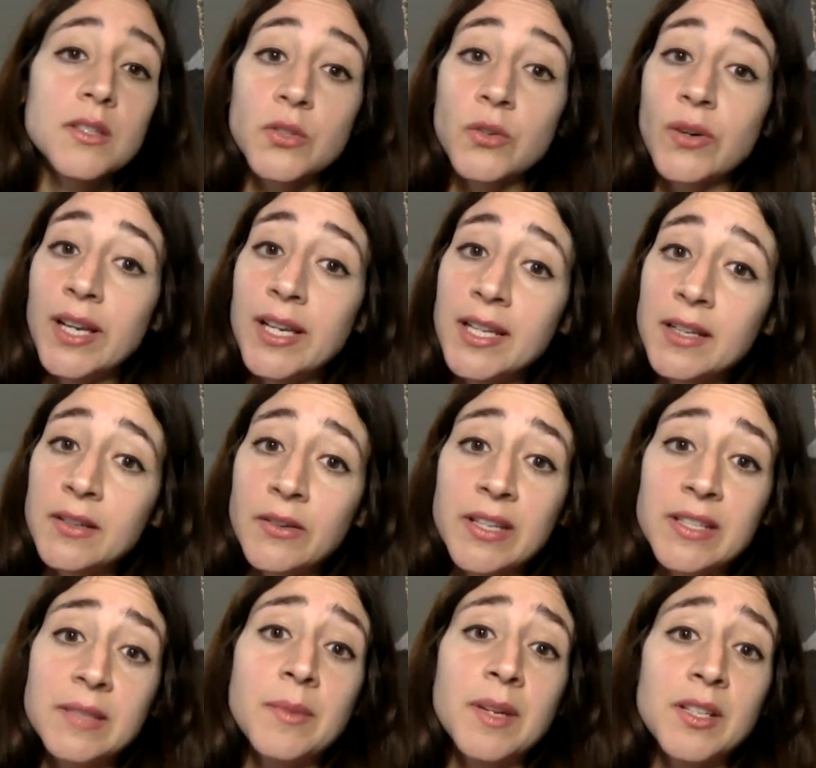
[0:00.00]
So Elina
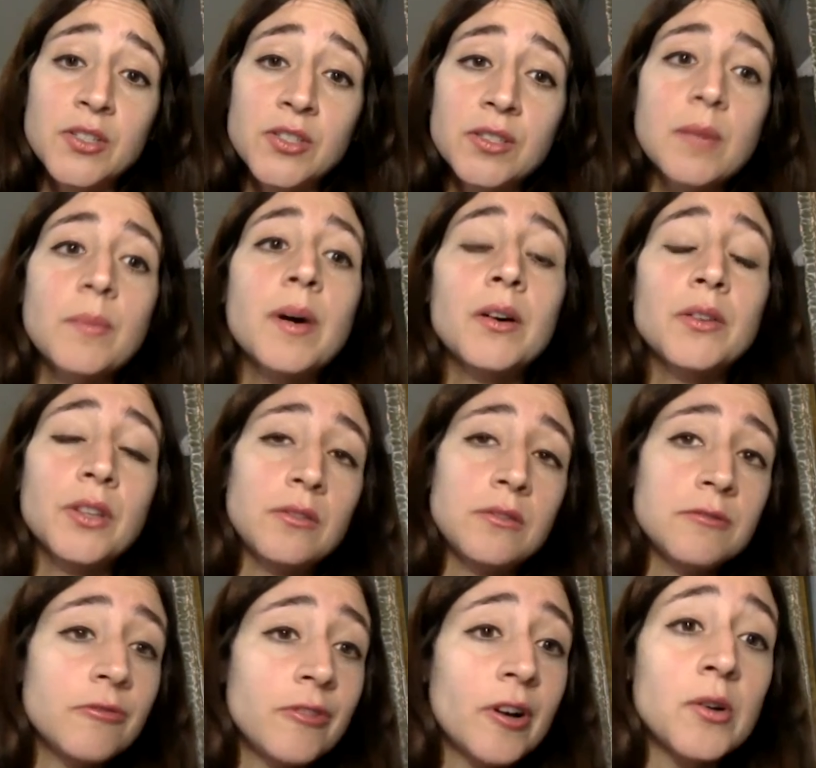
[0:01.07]
already mentioned about a
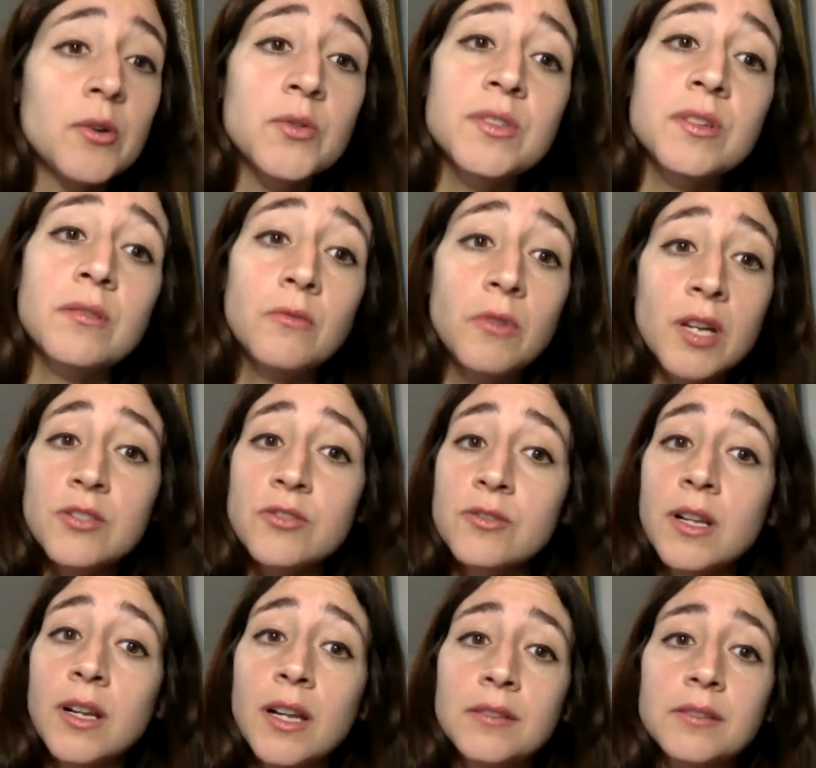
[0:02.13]
new focus on
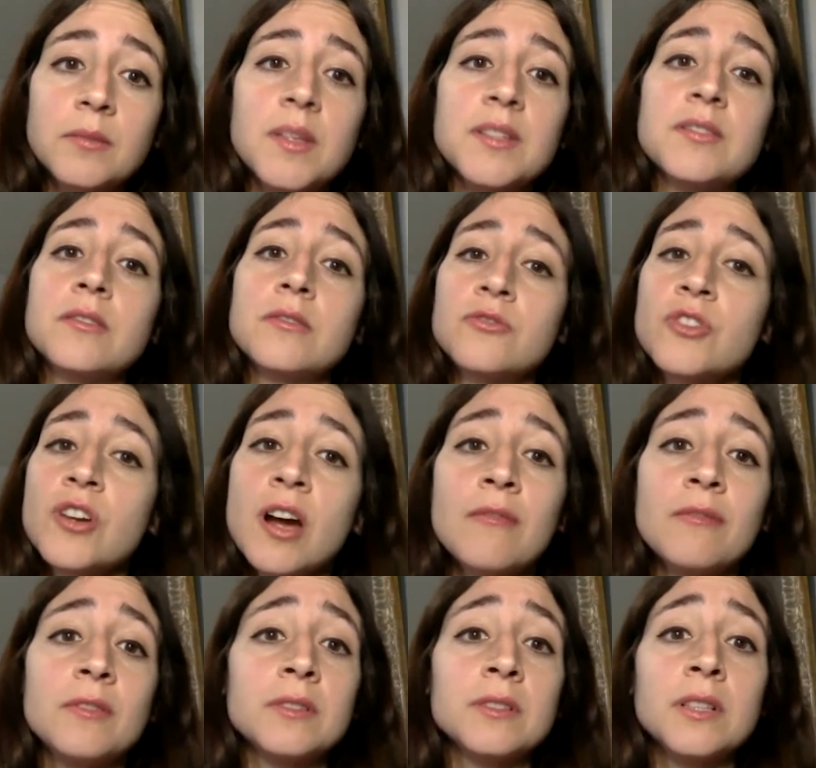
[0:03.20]
regional and domestic
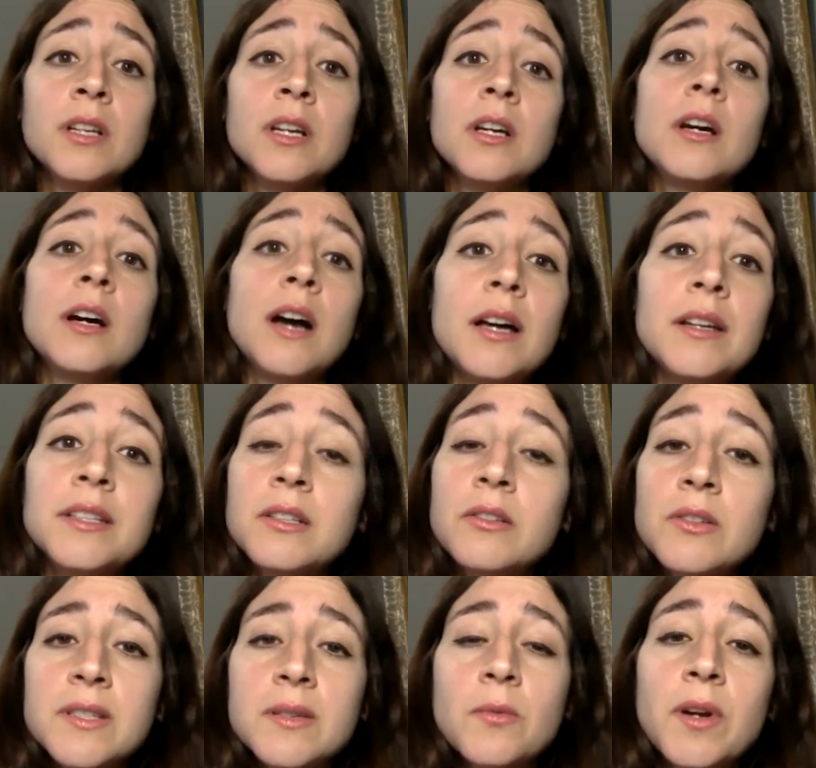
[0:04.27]
travel,
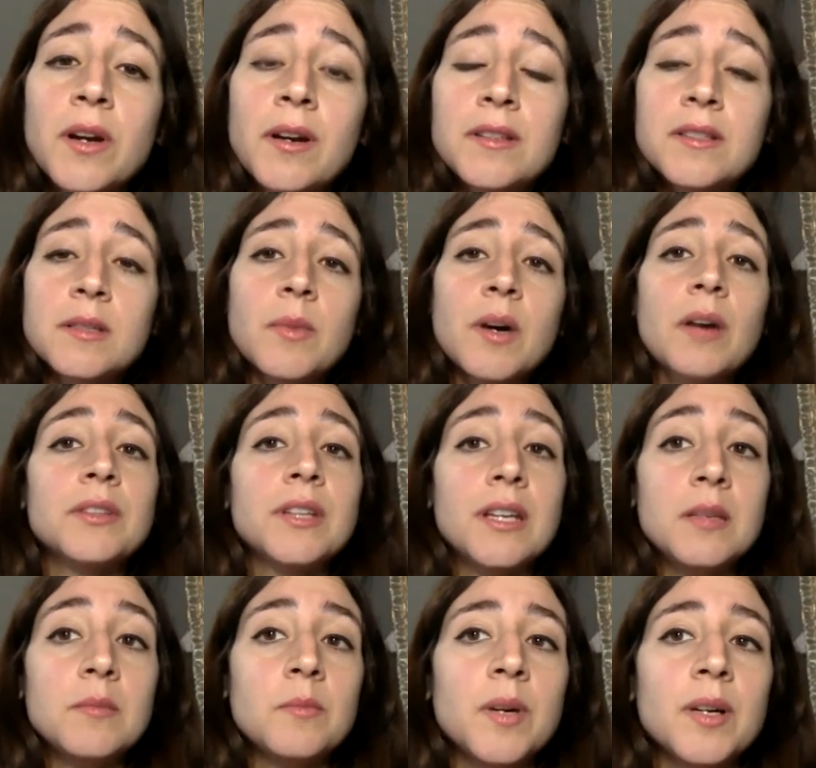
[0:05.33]
increased awareness about the
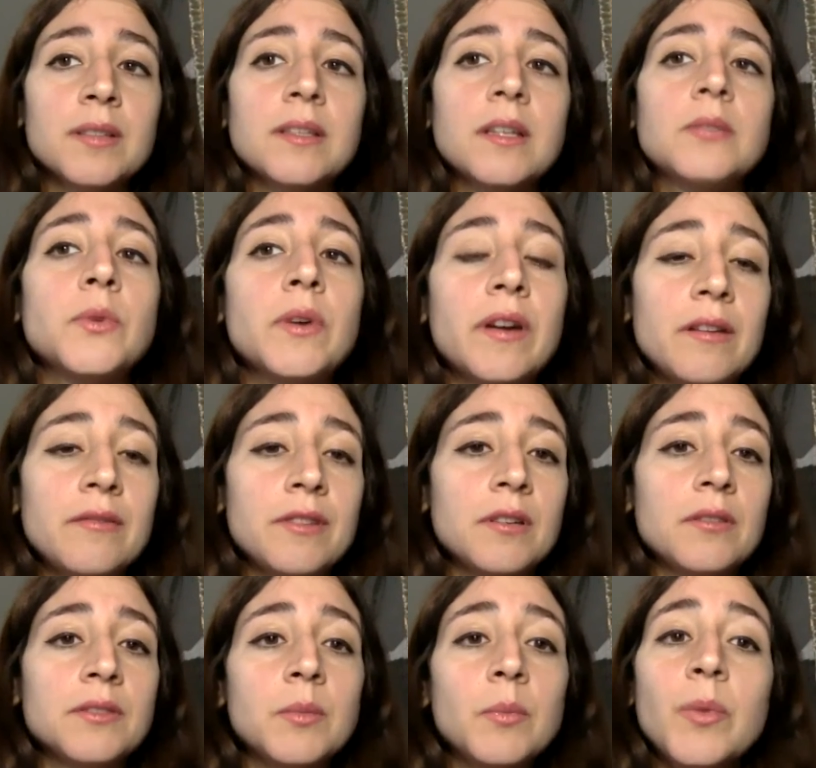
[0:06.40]
impact that we're having
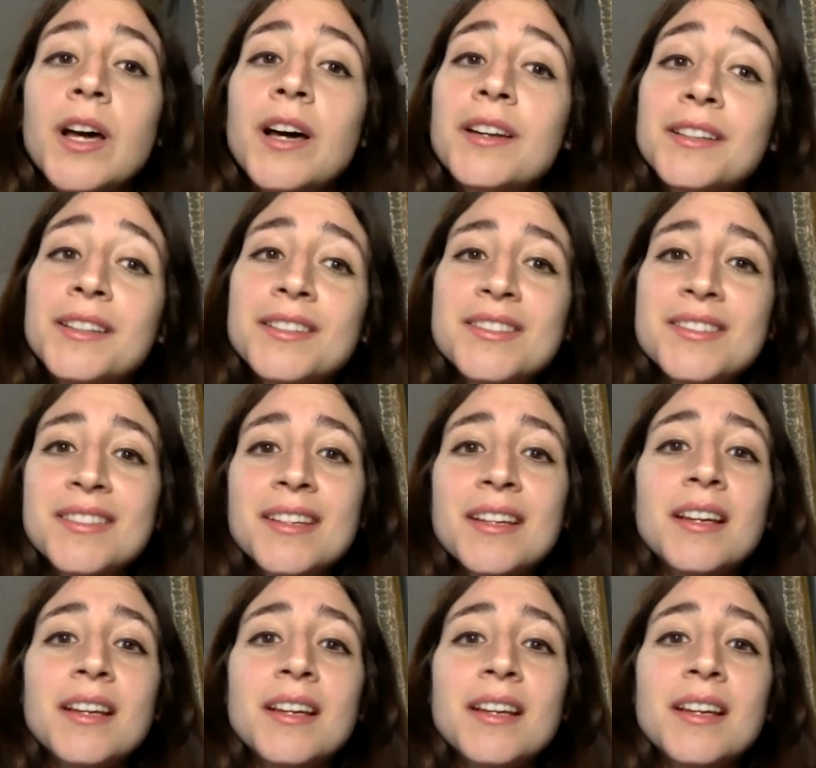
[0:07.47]
on the planet,